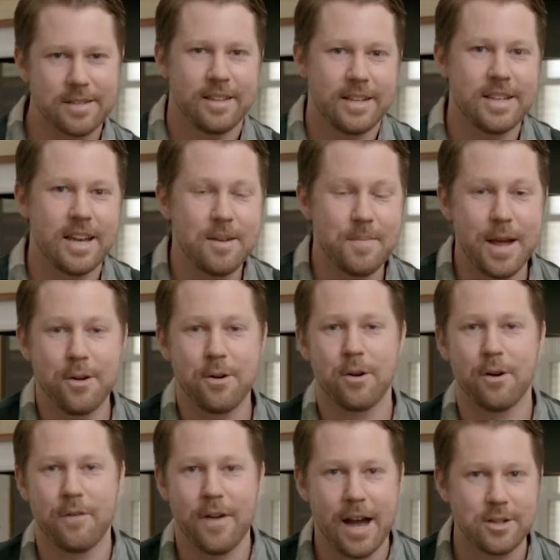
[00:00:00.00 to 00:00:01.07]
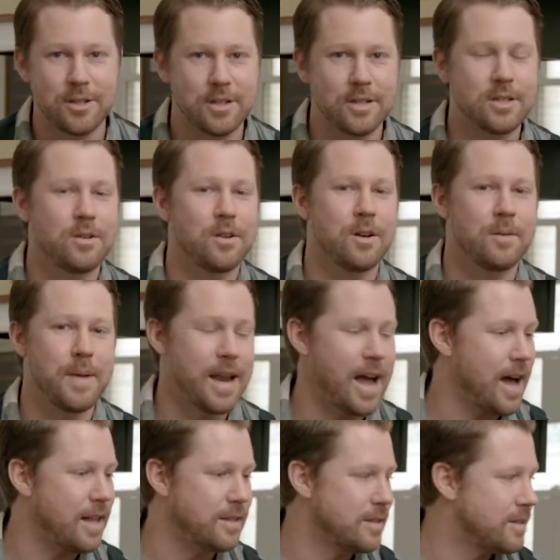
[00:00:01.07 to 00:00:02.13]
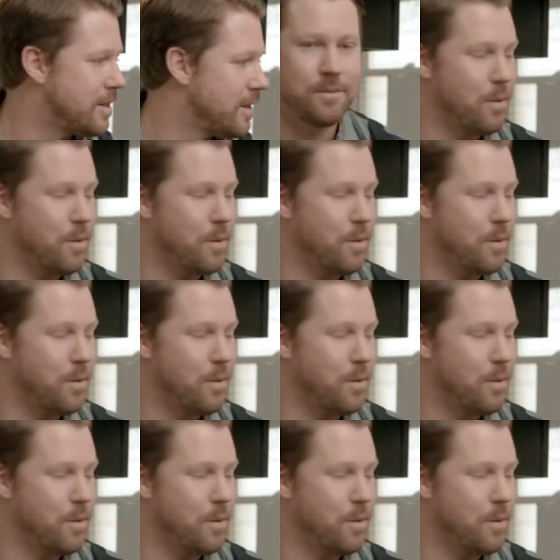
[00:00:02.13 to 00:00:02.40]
They tend to make good old fashions, good Manhattans.